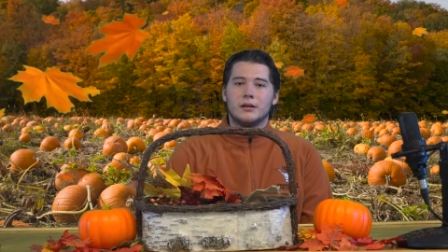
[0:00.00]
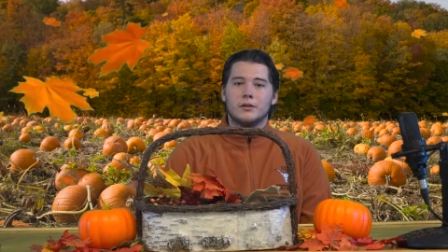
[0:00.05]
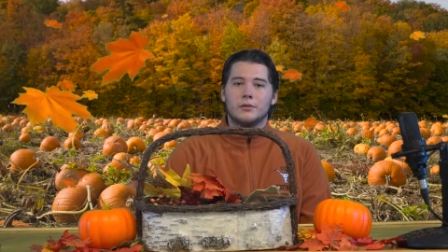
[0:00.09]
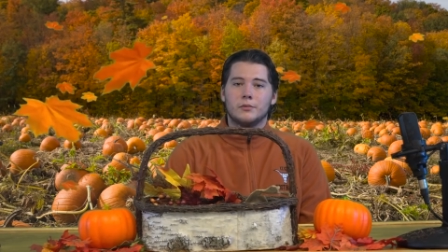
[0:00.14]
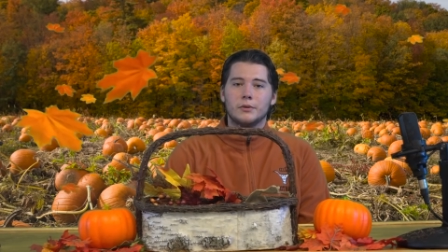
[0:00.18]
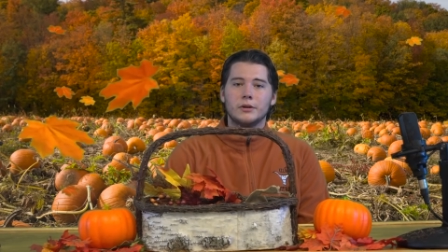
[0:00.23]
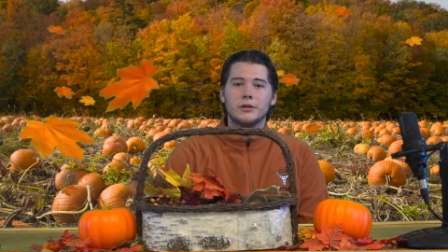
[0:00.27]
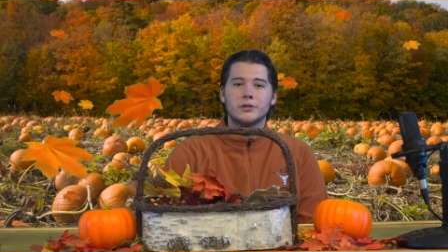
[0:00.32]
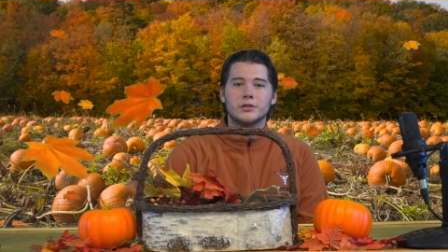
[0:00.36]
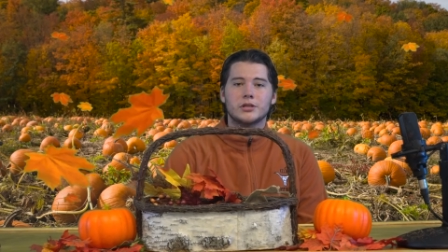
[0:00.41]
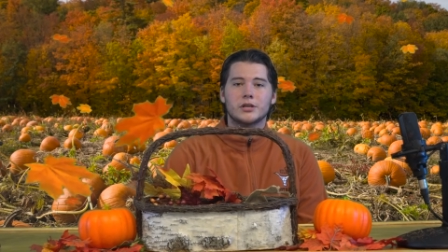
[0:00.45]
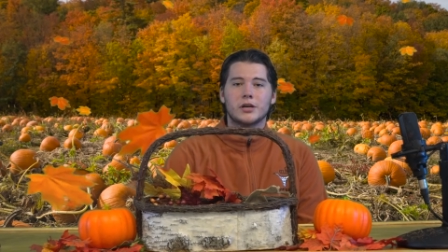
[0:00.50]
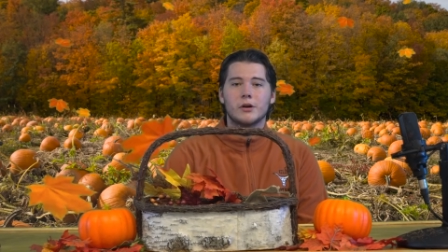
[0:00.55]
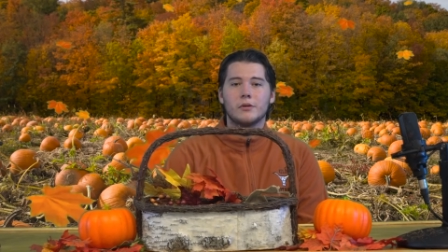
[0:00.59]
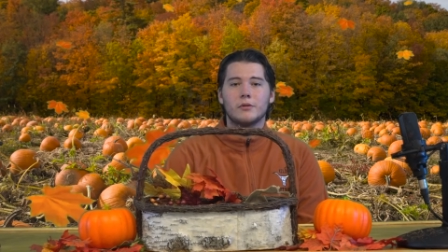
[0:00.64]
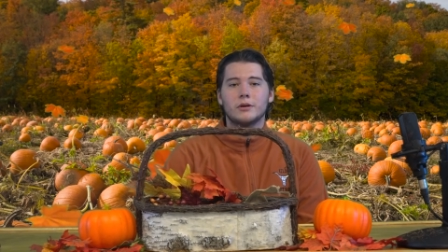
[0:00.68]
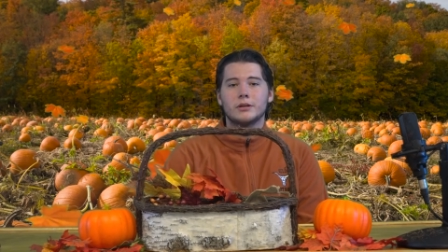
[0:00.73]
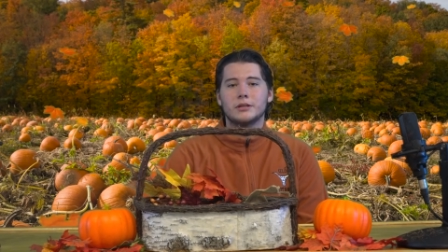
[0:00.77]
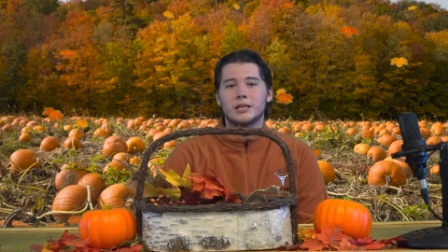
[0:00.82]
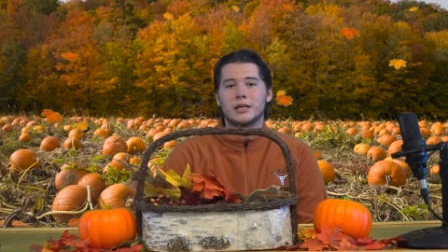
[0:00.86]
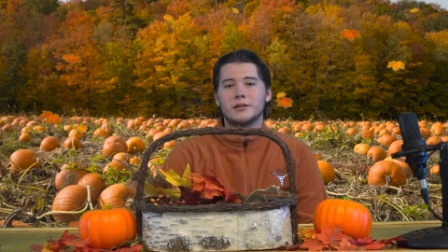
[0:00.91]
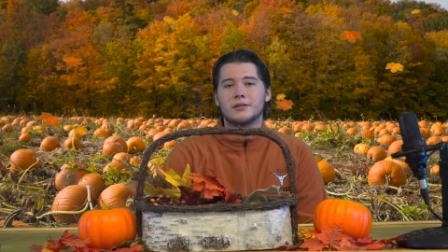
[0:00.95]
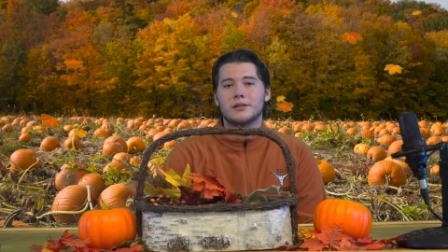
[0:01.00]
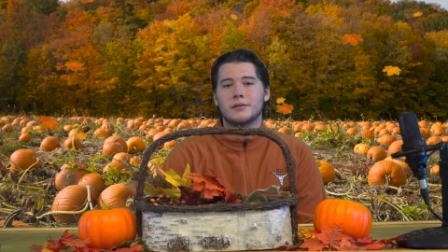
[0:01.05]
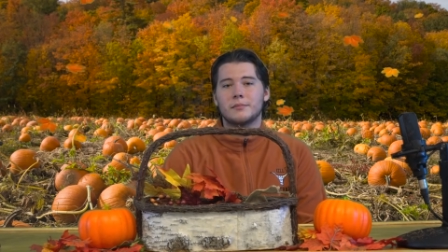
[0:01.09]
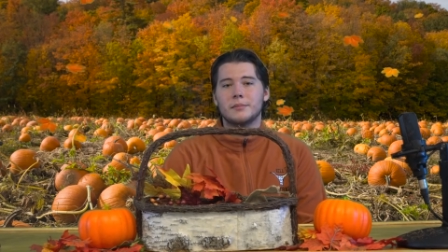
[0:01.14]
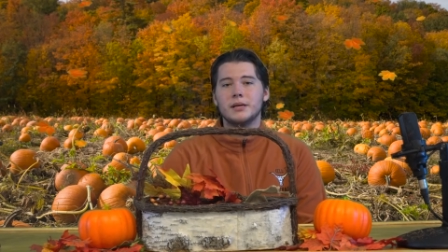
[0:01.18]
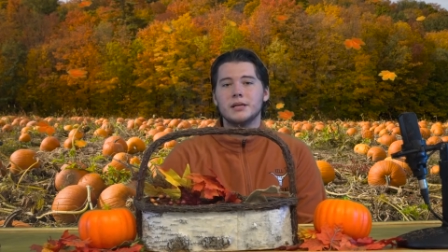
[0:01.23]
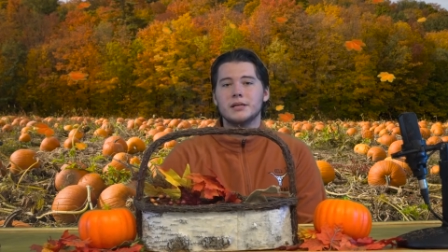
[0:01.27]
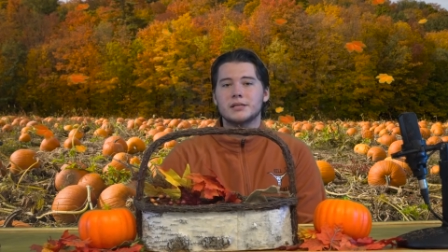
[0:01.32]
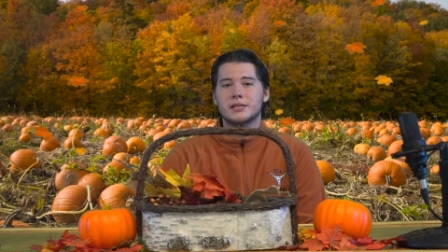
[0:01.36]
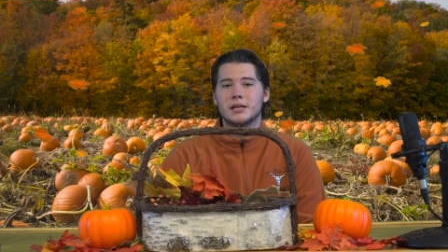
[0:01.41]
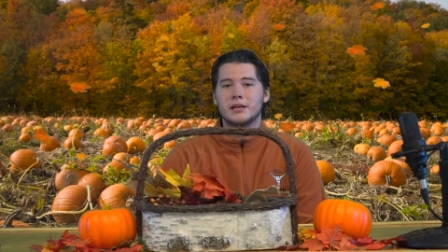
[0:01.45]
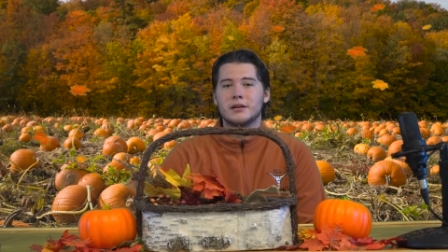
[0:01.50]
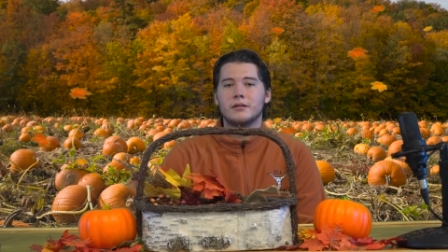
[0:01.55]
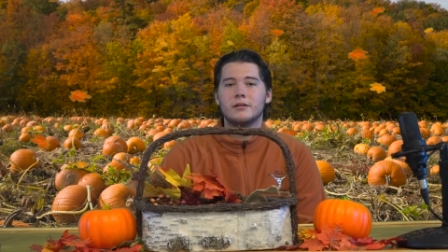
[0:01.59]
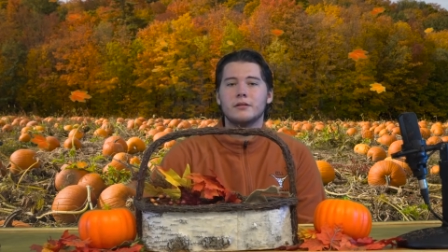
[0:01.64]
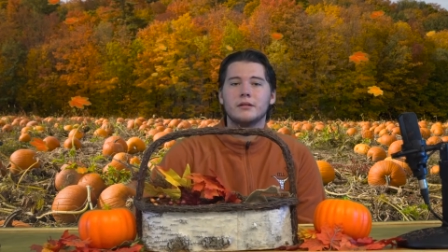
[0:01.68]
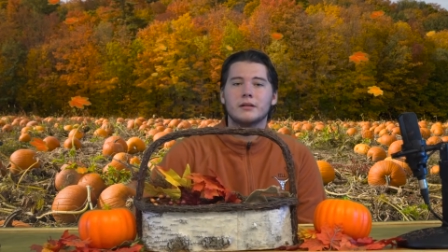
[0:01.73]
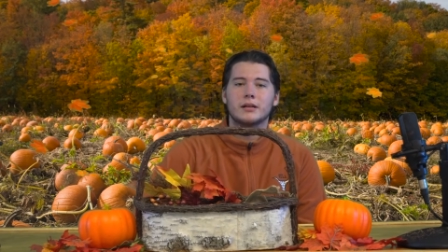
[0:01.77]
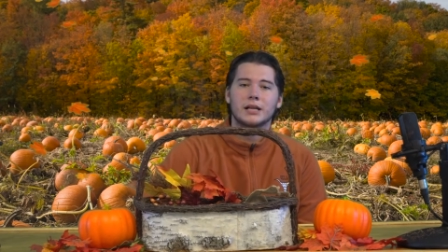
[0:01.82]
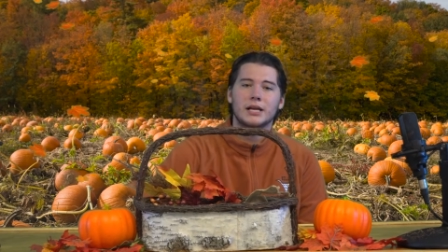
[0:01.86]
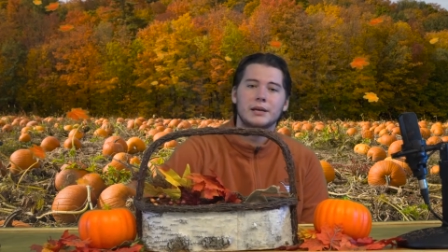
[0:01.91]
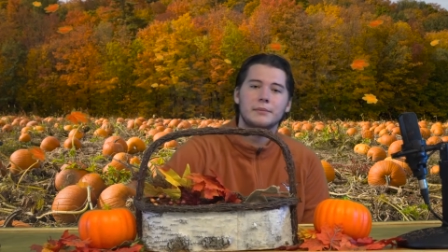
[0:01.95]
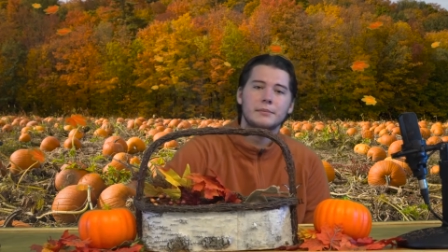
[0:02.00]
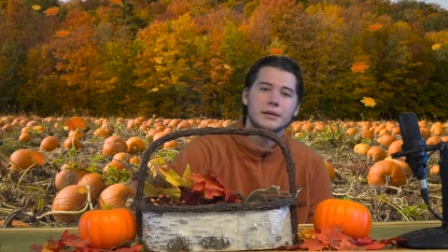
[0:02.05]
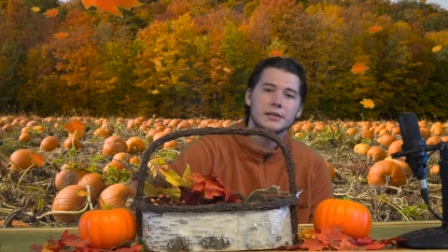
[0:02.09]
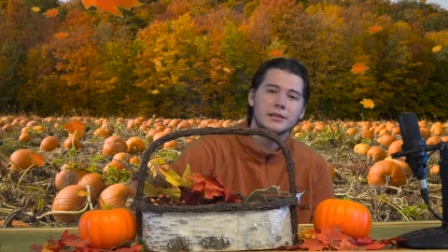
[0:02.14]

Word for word: The winner should go on down to the Media Center to claim